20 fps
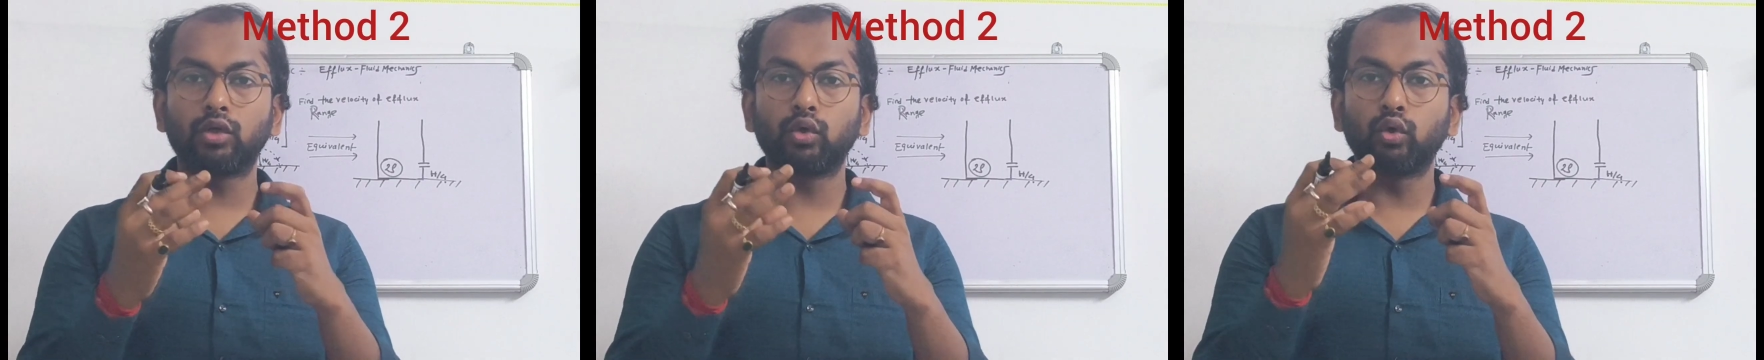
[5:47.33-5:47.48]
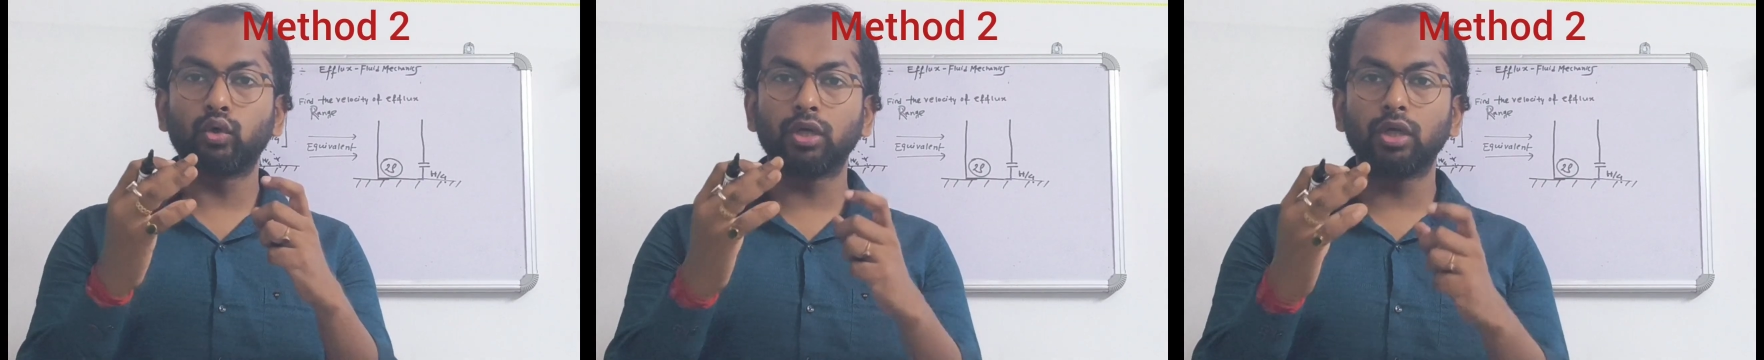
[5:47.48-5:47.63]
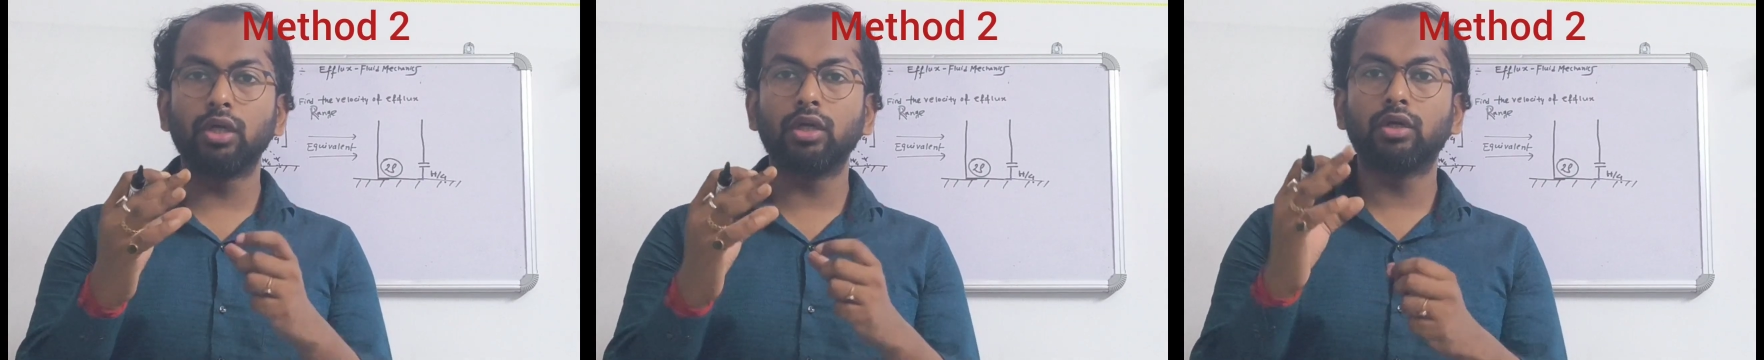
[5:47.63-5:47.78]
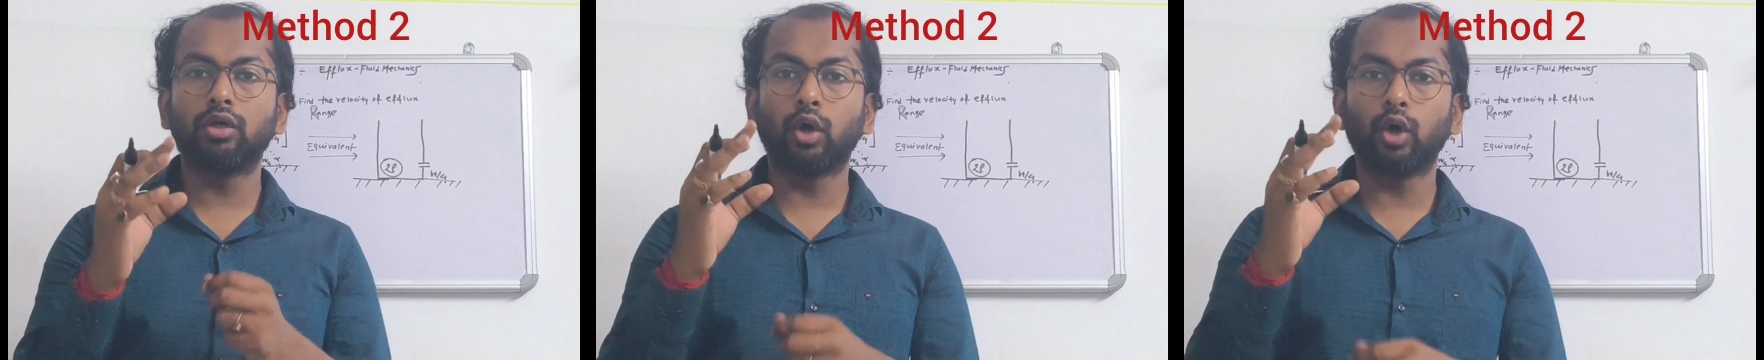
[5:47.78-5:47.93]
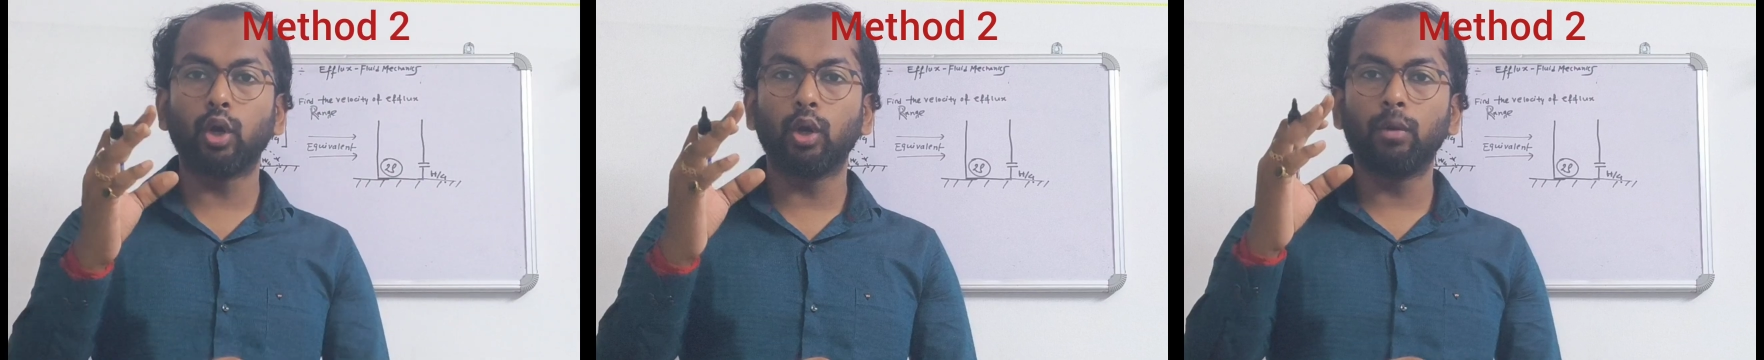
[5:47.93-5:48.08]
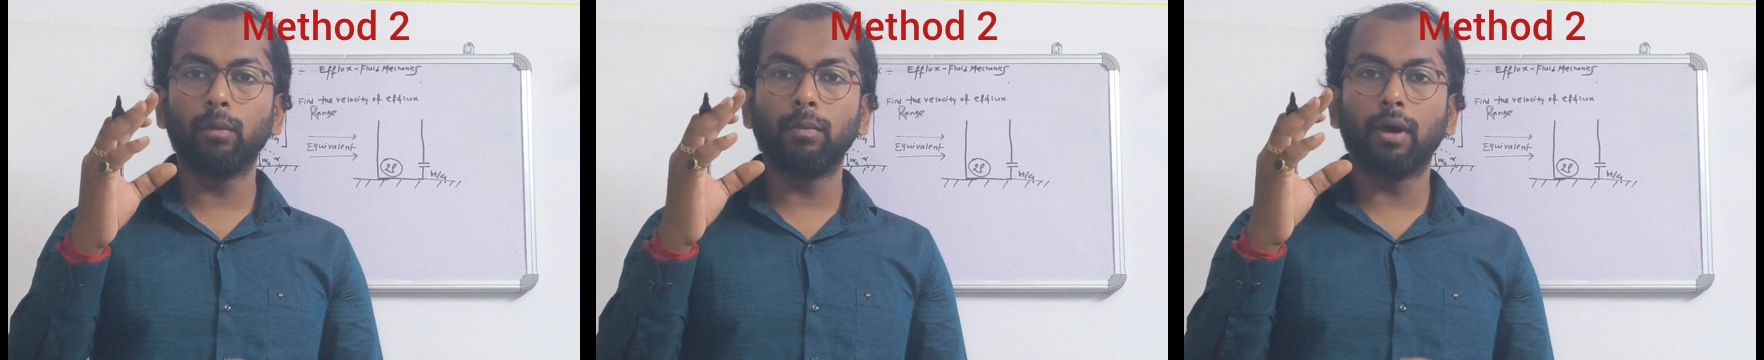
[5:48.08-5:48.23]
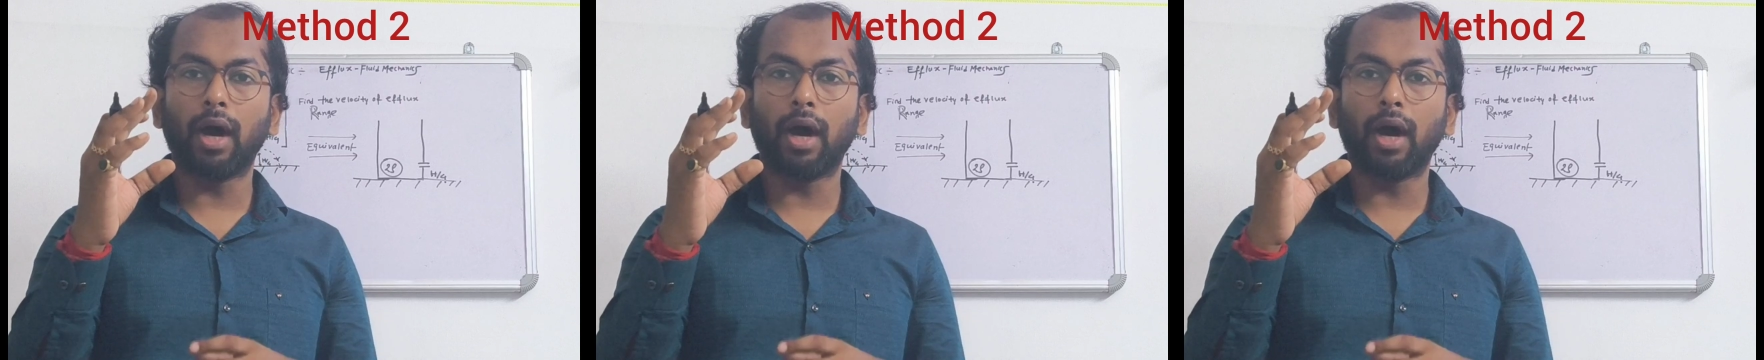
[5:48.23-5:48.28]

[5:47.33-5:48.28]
total column